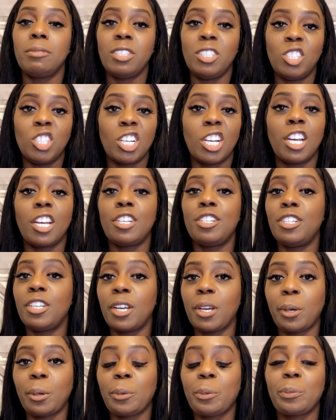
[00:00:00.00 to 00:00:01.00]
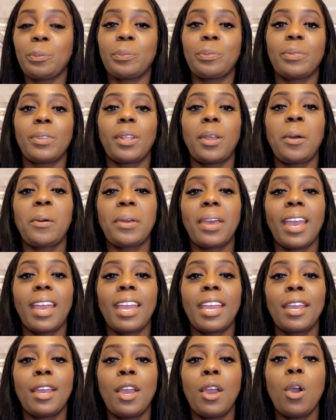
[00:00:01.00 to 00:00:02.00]
John Doe.
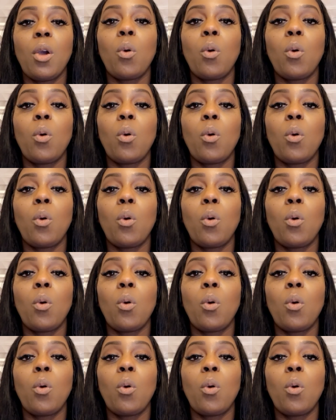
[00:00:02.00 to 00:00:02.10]
Okay.